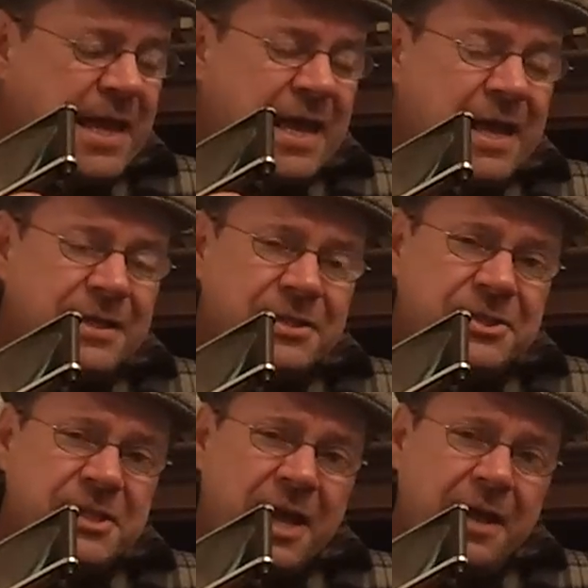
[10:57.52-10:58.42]

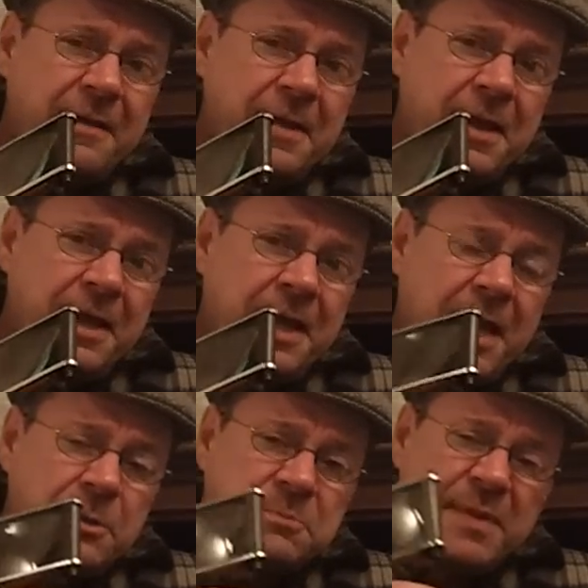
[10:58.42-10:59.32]
And
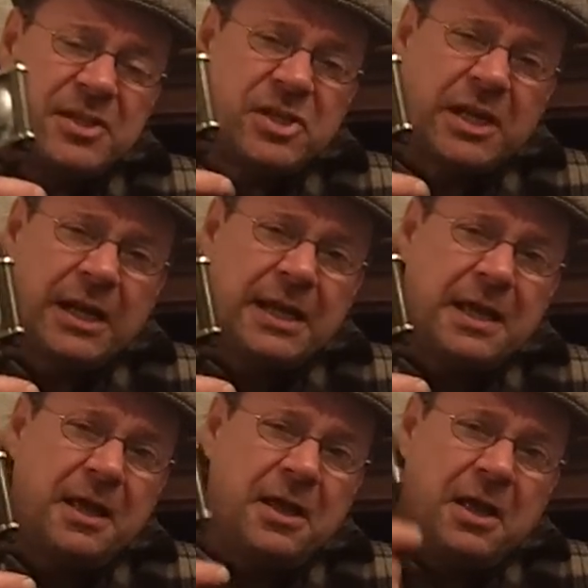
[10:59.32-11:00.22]
it was
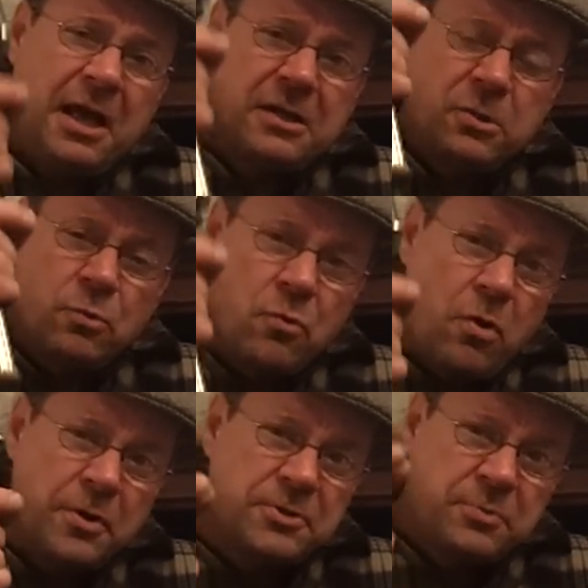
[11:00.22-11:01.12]
basically a little
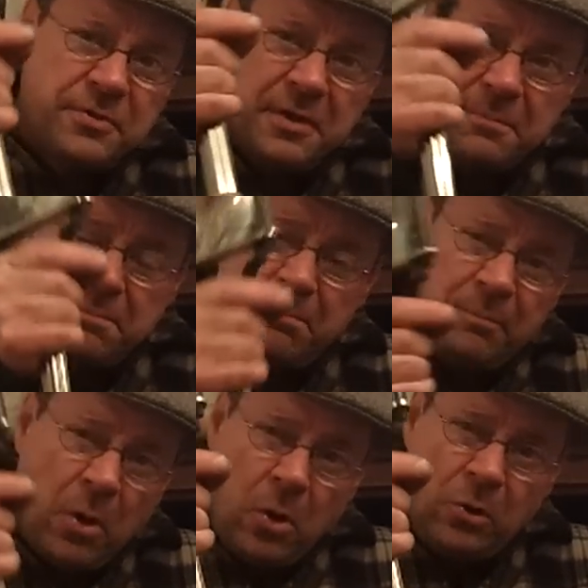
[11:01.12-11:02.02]
rod with a
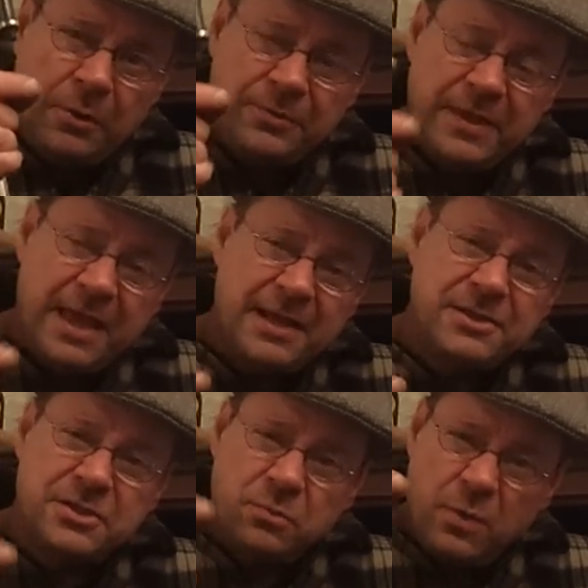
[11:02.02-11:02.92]
ball in the
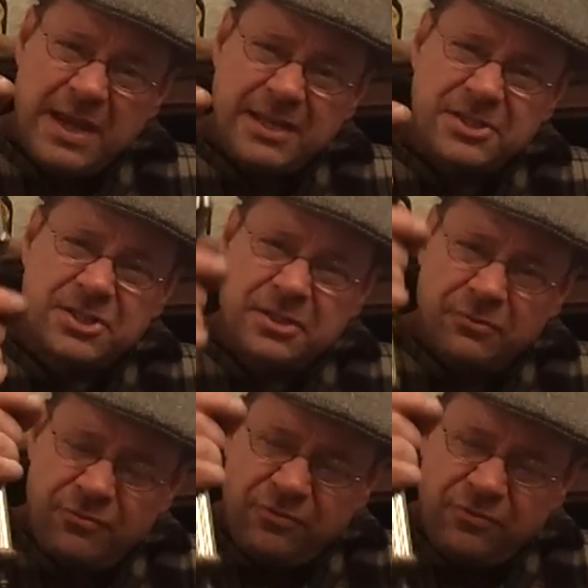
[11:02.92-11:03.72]
end and weights, and it